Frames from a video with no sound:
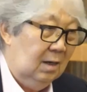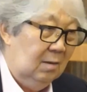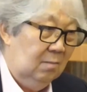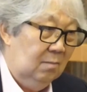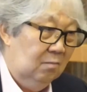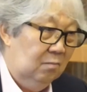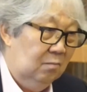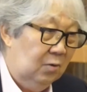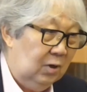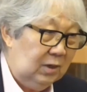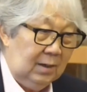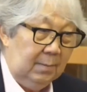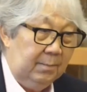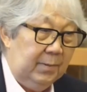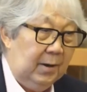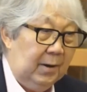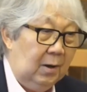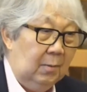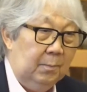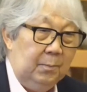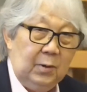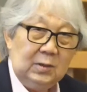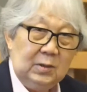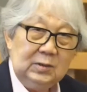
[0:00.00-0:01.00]
brought
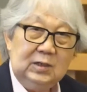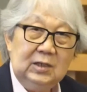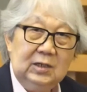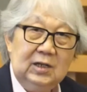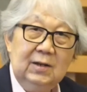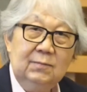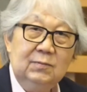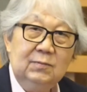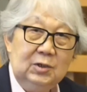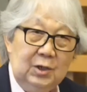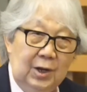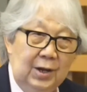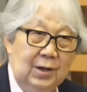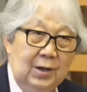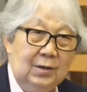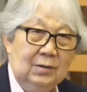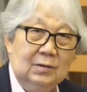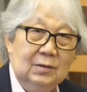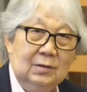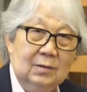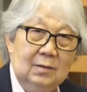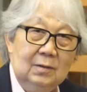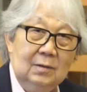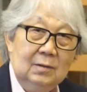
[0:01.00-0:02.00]
about positive
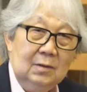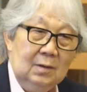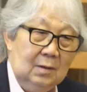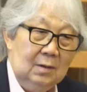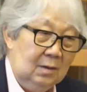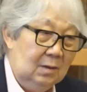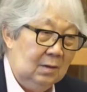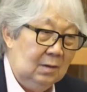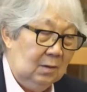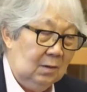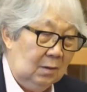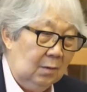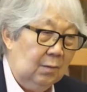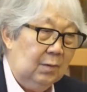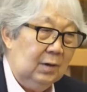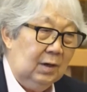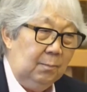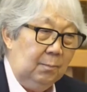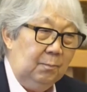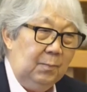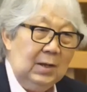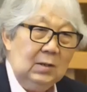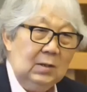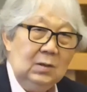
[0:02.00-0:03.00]
change. So it
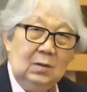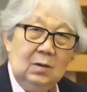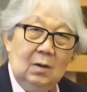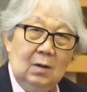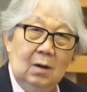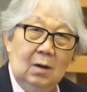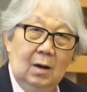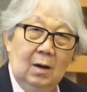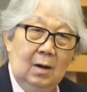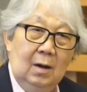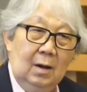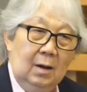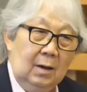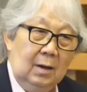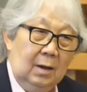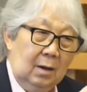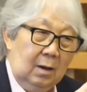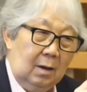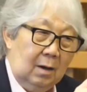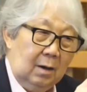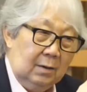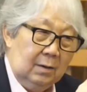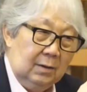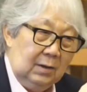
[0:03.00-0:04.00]
depends
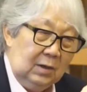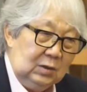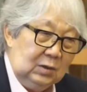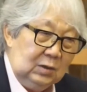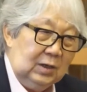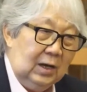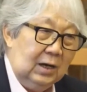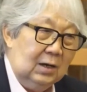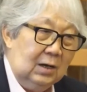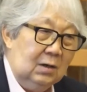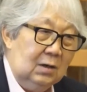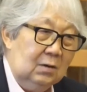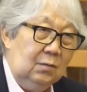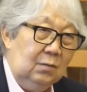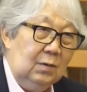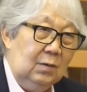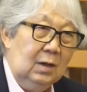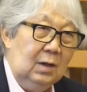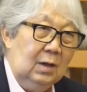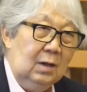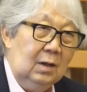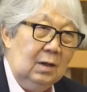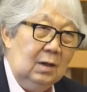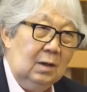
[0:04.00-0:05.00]
on each
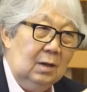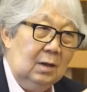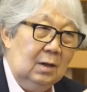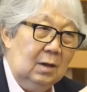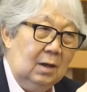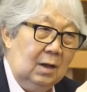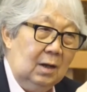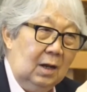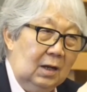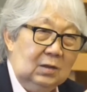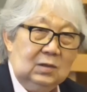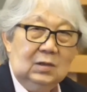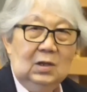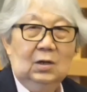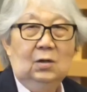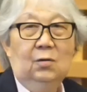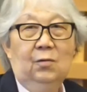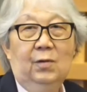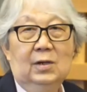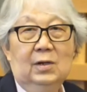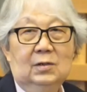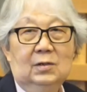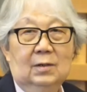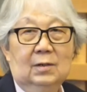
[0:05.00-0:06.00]
country, its
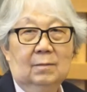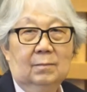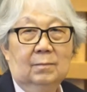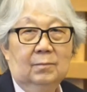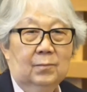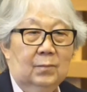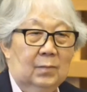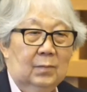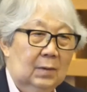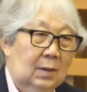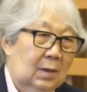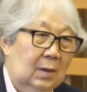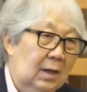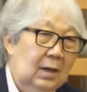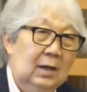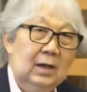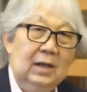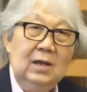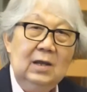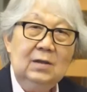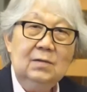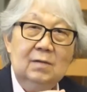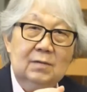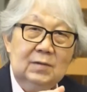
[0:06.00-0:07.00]
situation. In the
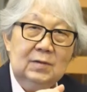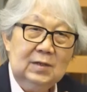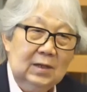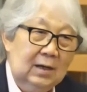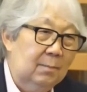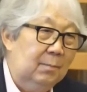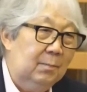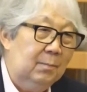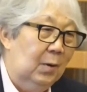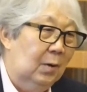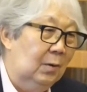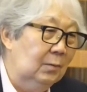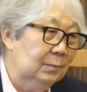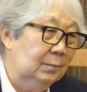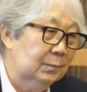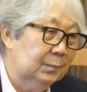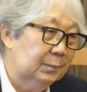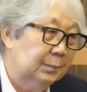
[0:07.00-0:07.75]
case of Singapore,